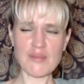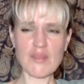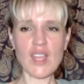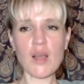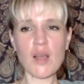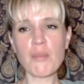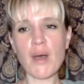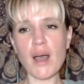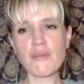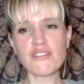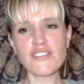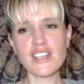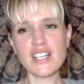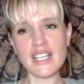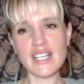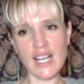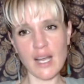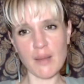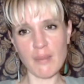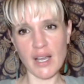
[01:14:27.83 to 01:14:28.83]
but I'm
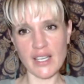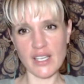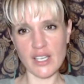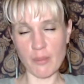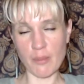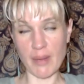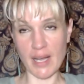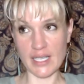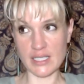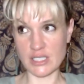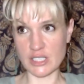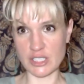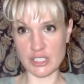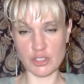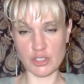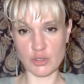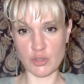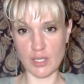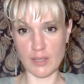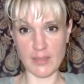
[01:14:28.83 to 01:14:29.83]
feeling I might go back to just
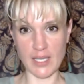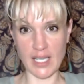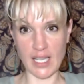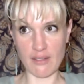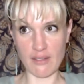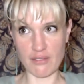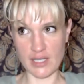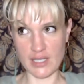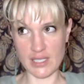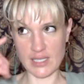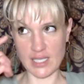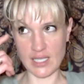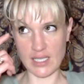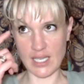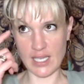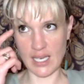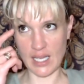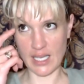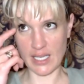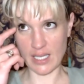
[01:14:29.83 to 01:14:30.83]
streaming every Sunday
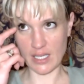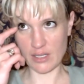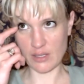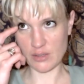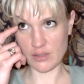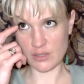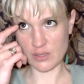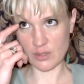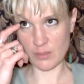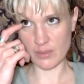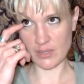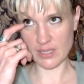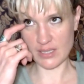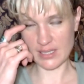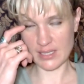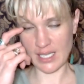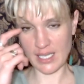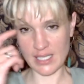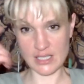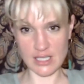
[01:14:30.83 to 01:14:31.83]
like I used to, because
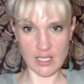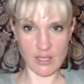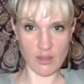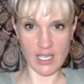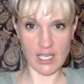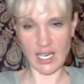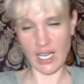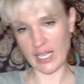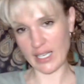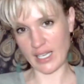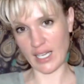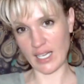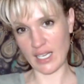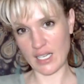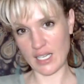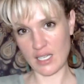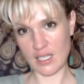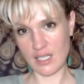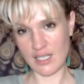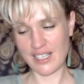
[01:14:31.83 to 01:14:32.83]
I actually quite like that.
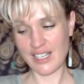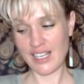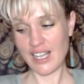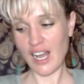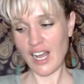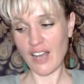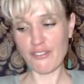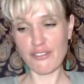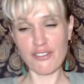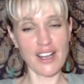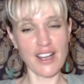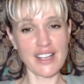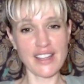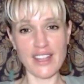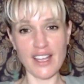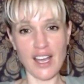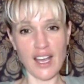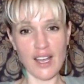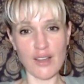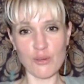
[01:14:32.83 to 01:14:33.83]
I find
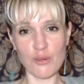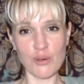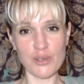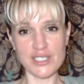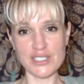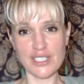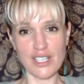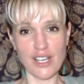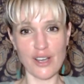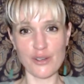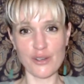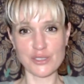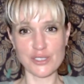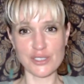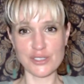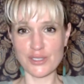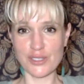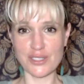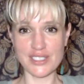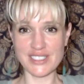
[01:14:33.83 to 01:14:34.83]
that I always go to
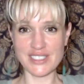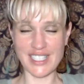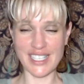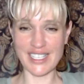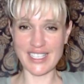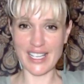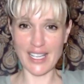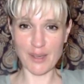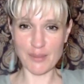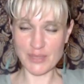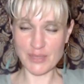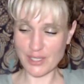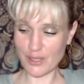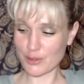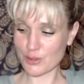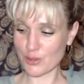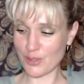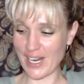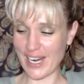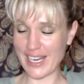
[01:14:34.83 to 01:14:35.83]
do it Sunday. I'm so
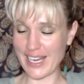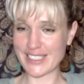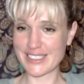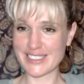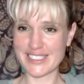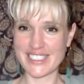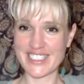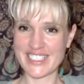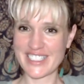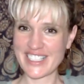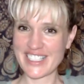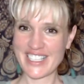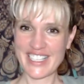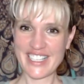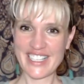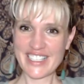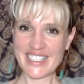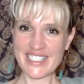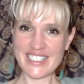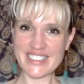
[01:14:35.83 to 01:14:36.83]
trained
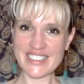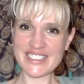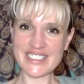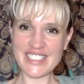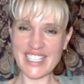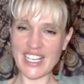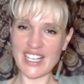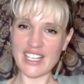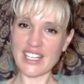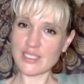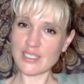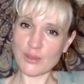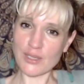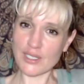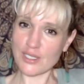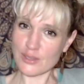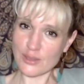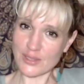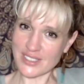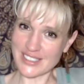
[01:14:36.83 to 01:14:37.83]
that it's like that's what I
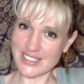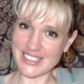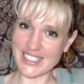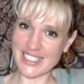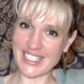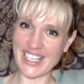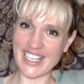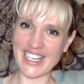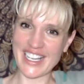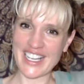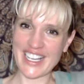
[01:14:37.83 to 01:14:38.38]
do on Sunday.